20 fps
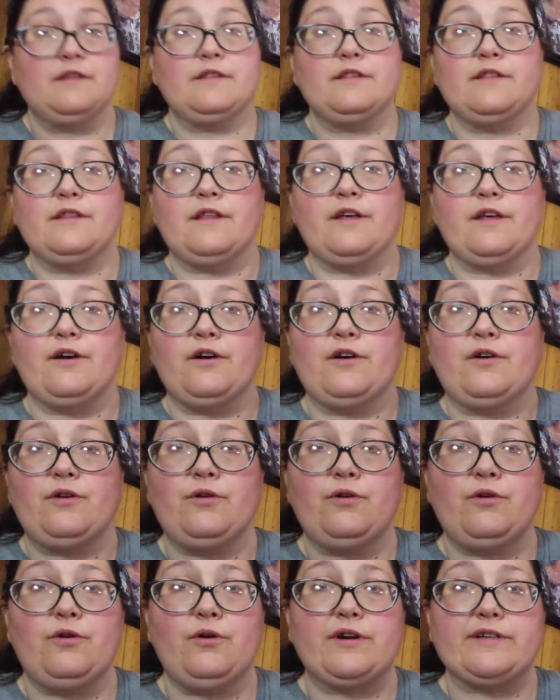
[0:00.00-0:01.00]
The
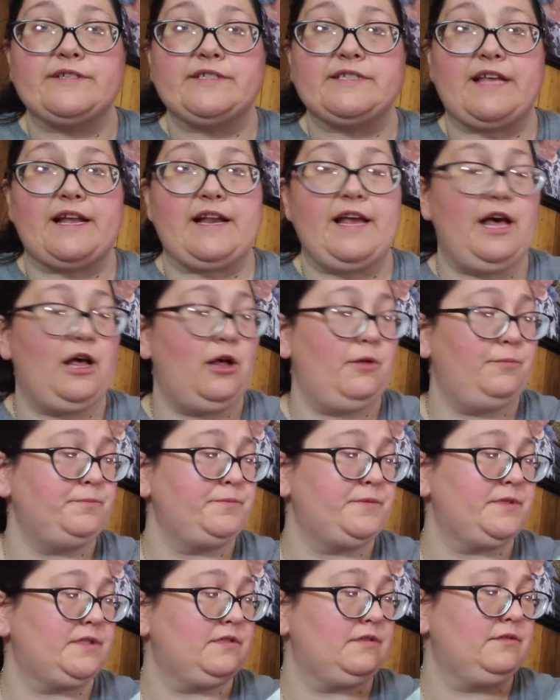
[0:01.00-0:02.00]
horse that
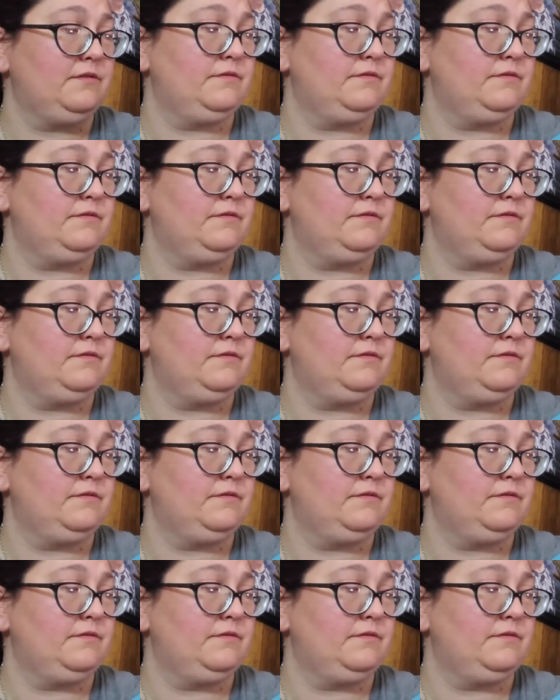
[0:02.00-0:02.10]
helps.